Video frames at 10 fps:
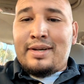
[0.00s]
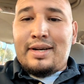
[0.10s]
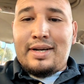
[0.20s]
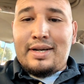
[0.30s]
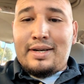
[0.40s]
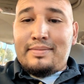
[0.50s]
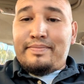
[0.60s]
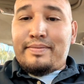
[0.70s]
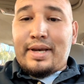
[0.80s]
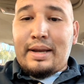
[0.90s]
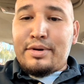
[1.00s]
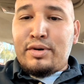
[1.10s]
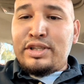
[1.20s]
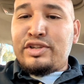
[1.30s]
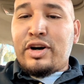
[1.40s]
Um, I'm
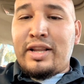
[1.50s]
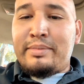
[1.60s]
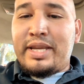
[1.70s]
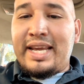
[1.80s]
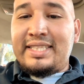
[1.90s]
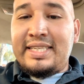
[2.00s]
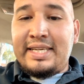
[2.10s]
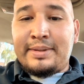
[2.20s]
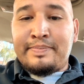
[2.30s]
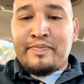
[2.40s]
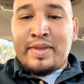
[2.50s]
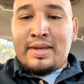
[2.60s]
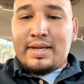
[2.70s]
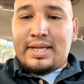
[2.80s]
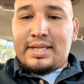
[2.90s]
going to call him KT
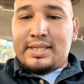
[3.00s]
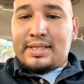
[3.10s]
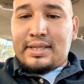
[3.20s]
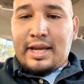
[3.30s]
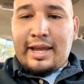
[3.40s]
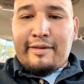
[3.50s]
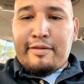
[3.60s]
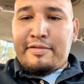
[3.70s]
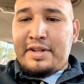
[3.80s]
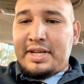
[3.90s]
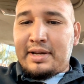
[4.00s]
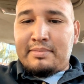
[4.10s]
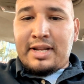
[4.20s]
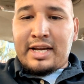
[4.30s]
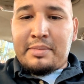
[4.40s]
because I have a feeling
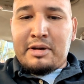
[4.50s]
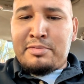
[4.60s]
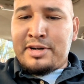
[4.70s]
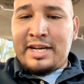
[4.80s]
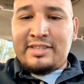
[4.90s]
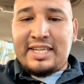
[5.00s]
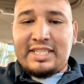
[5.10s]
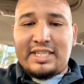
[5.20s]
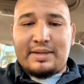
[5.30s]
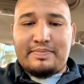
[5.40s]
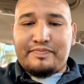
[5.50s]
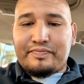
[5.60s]
I'm not gonna be able to pronounce that shit.